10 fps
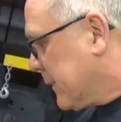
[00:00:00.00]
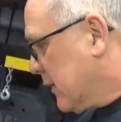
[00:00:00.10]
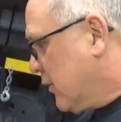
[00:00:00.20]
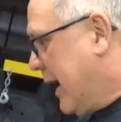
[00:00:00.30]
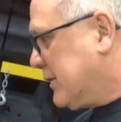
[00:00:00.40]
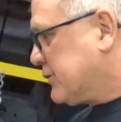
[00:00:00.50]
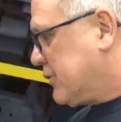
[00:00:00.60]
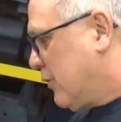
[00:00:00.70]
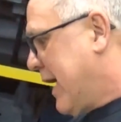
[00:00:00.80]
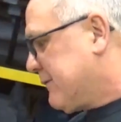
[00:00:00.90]
I just
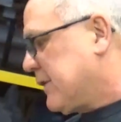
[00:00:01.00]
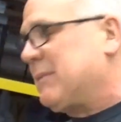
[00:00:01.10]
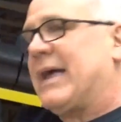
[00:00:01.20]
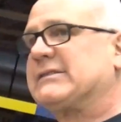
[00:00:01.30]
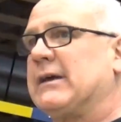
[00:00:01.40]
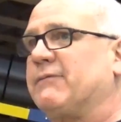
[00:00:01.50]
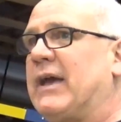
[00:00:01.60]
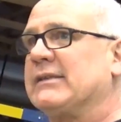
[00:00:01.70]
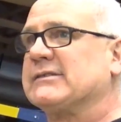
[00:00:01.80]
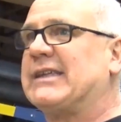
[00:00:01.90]
don't have some of that stuff
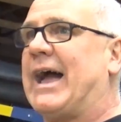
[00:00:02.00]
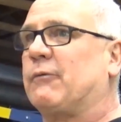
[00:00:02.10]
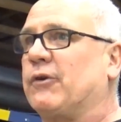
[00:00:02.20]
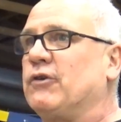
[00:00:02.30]
yet in stock where